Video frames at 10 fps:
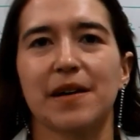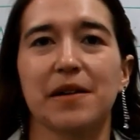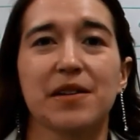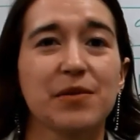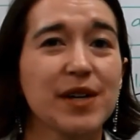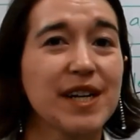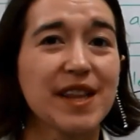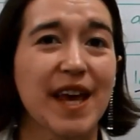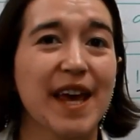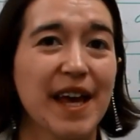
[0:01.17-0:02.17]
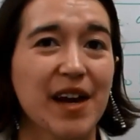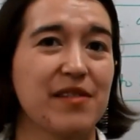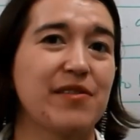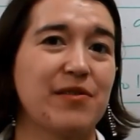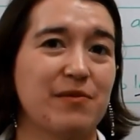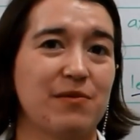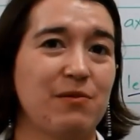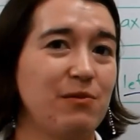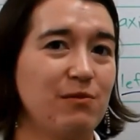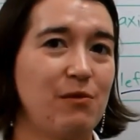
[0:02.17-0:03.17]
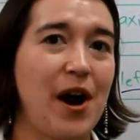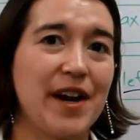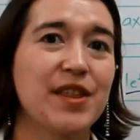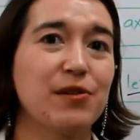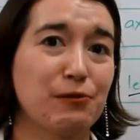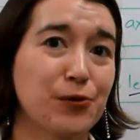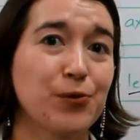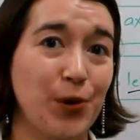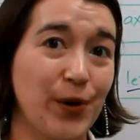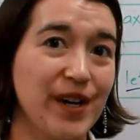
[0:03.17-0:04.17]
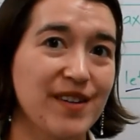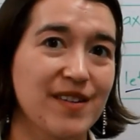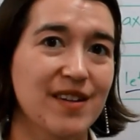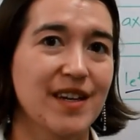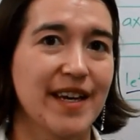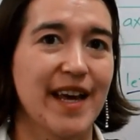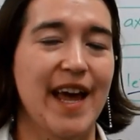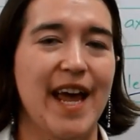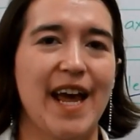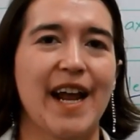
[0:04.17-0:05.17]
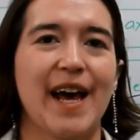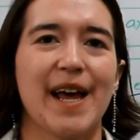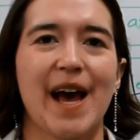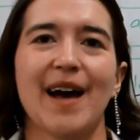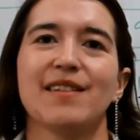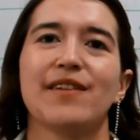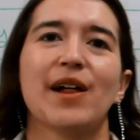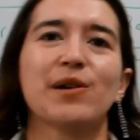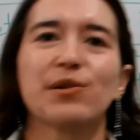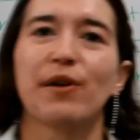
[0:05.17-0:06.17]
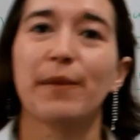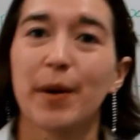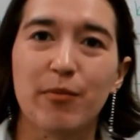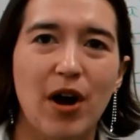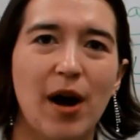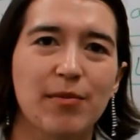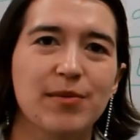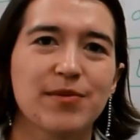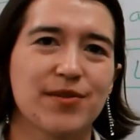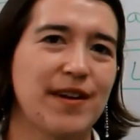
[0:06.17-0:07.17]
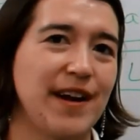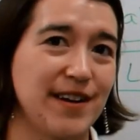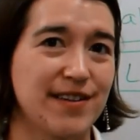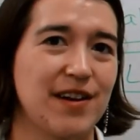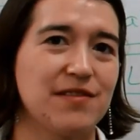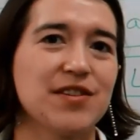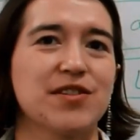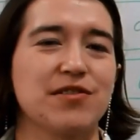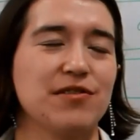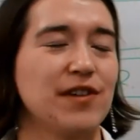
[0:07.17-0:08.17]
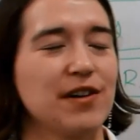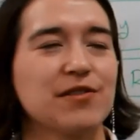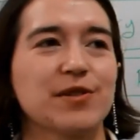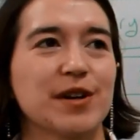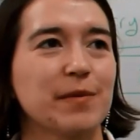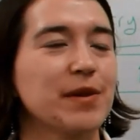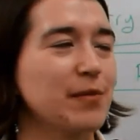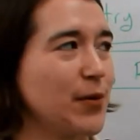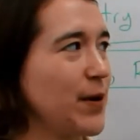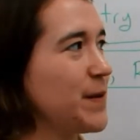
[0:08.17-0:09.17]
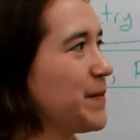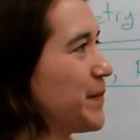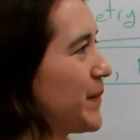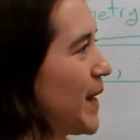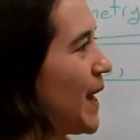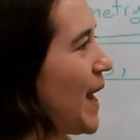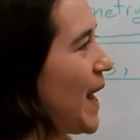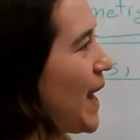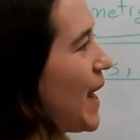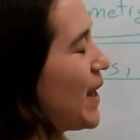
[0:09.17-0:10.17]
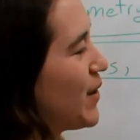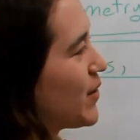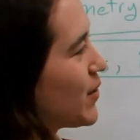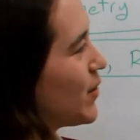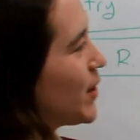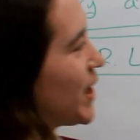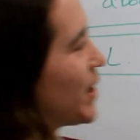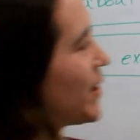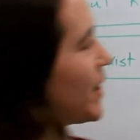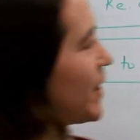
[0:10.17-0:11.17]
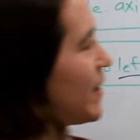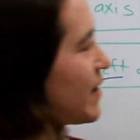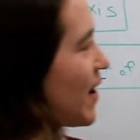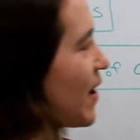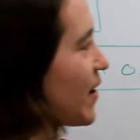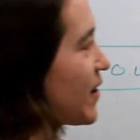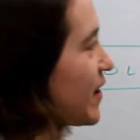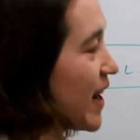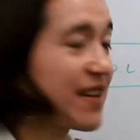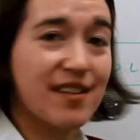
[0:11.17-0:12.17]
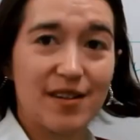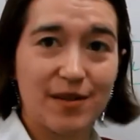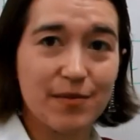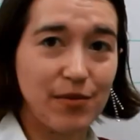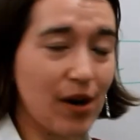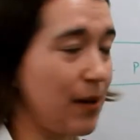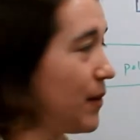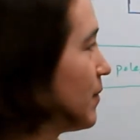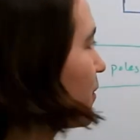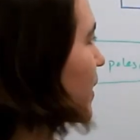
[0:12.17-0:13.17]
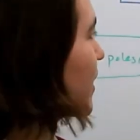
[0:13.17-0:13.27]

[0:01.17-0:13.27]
All right, so we're getting the hang of writing the root locus. And I asked Valerie to write me a problem so that I could solve it. So Valerie's written it up on the board. And so here is our next problem. We're